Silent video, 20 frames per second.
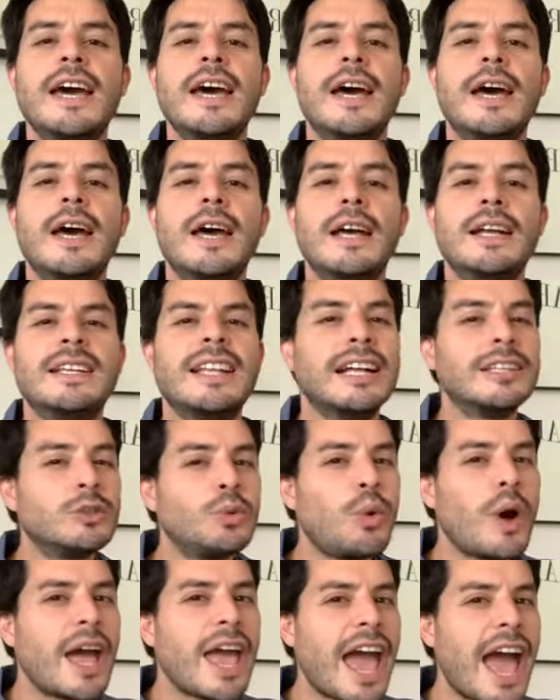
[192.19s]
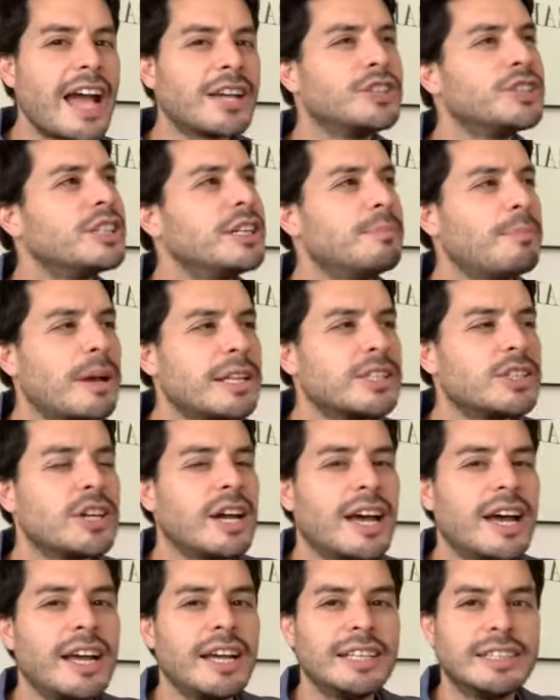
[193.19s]
That's why actually
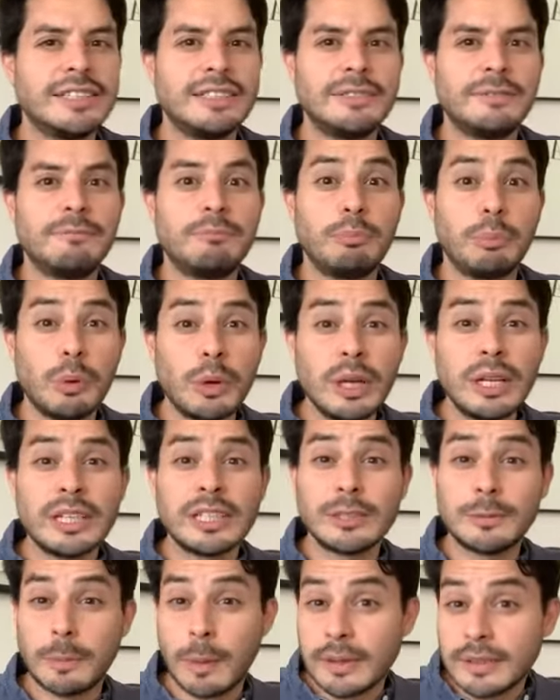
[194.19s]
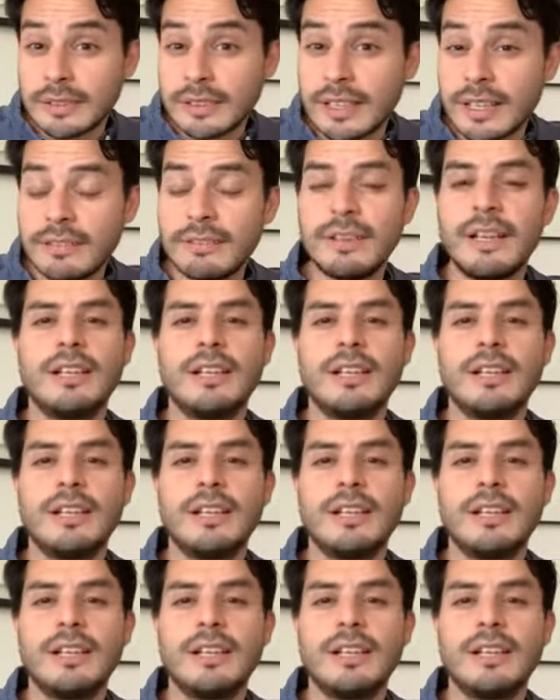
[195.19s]
matcha, it's pretty expensive.